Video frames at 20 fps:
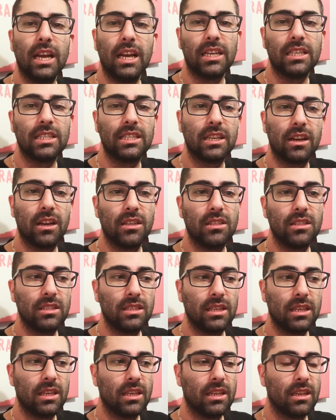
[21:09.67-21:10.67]
Yeah, because it
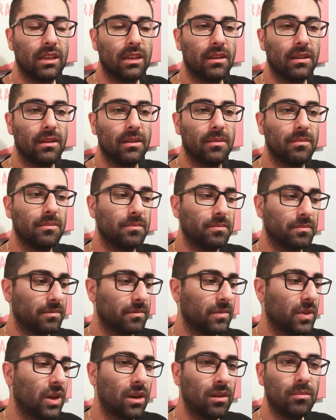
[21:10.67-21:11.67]
causes like
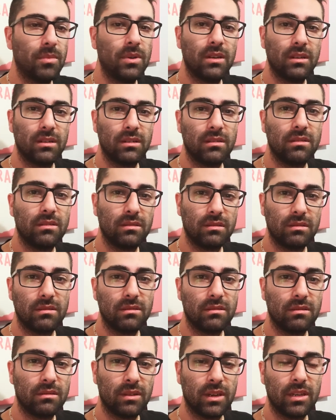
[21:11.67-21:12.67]
heartburn,
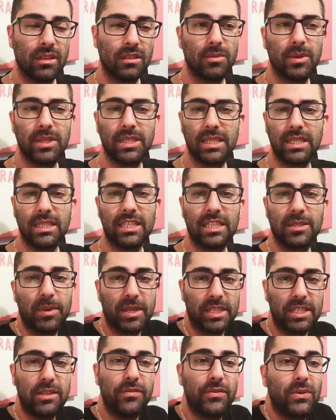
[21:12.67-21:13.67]
right?
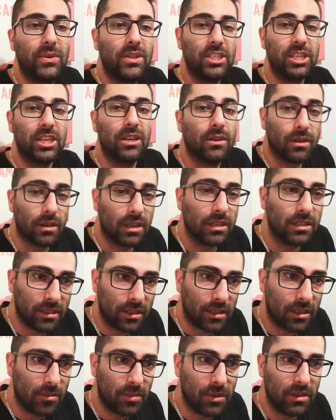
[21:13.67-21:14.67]
Spicy food in general causes
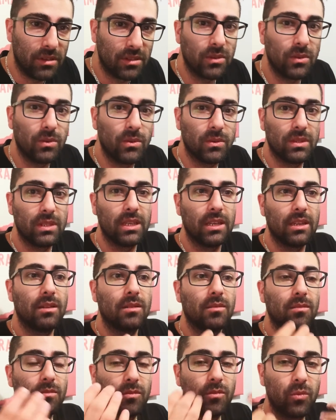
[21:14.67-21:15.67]
heartburn, so it's like
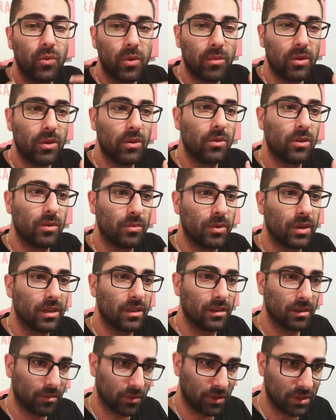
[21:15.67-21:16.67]
women who are
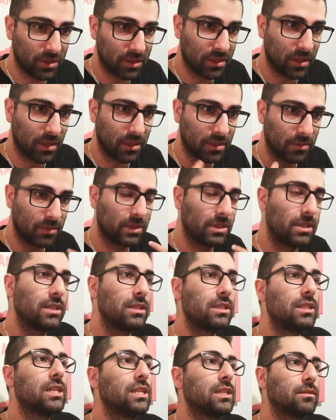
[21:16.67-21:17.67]
pregnant are more
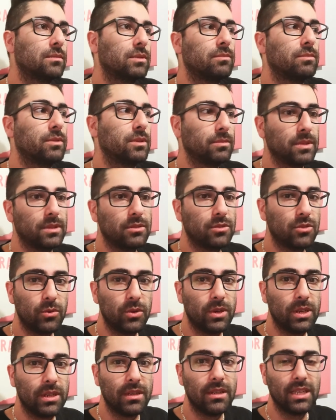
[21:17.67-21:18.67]

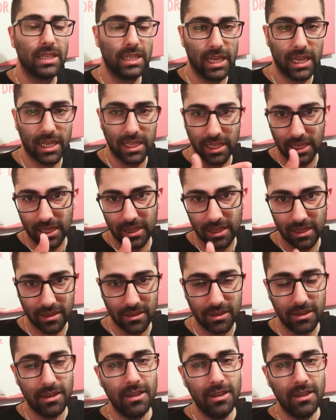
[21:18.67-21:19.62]
susceptible. Yeah, that thing.